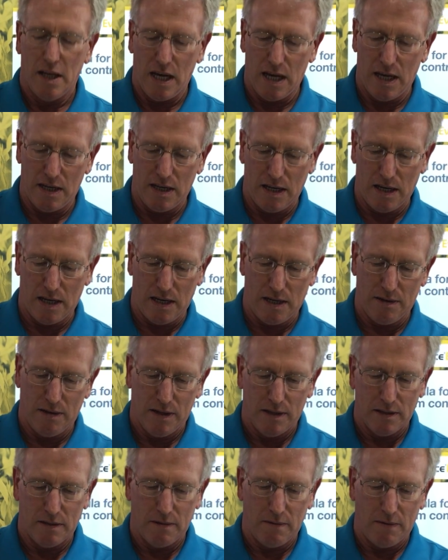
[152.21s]
And
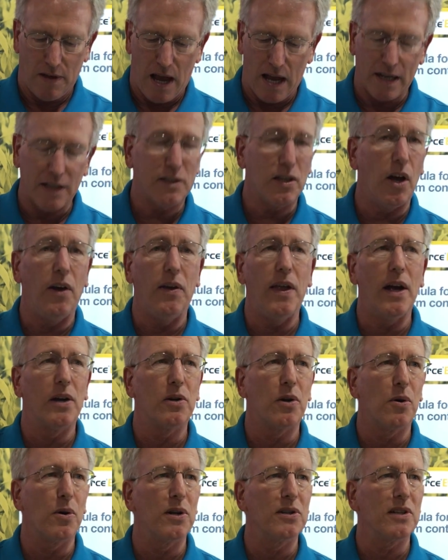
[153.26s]
I can tell you that
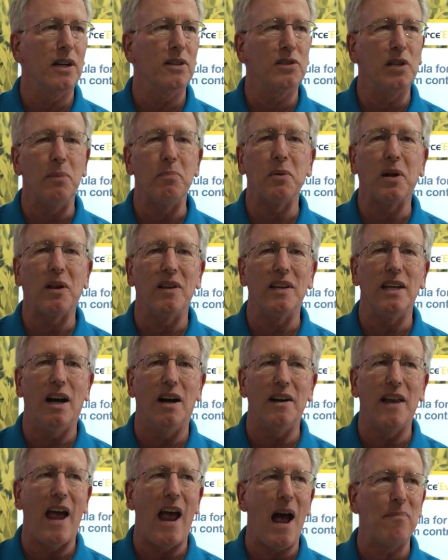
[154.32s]
growers are typically
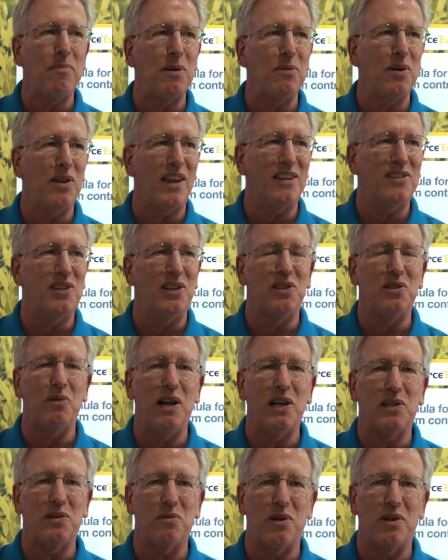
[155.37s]
unhappy with that
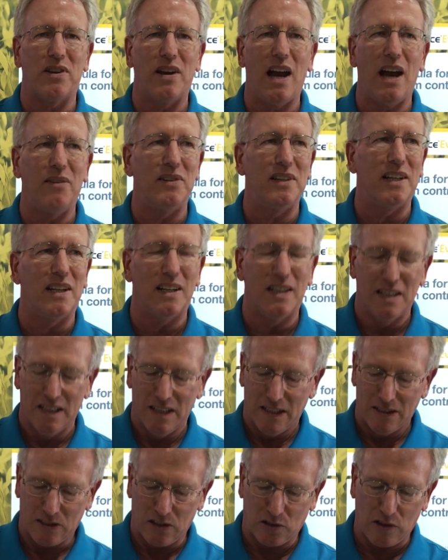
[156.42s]
situation where they're having
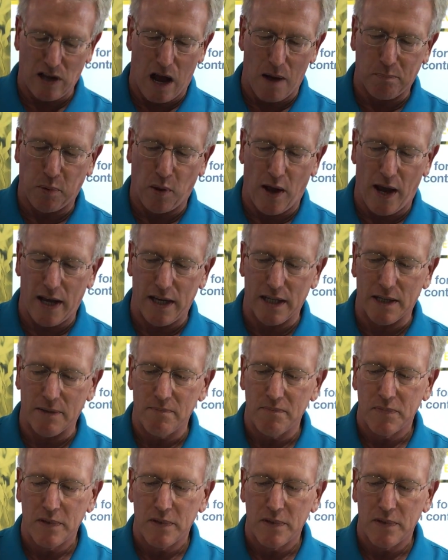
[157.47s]
to stop planting.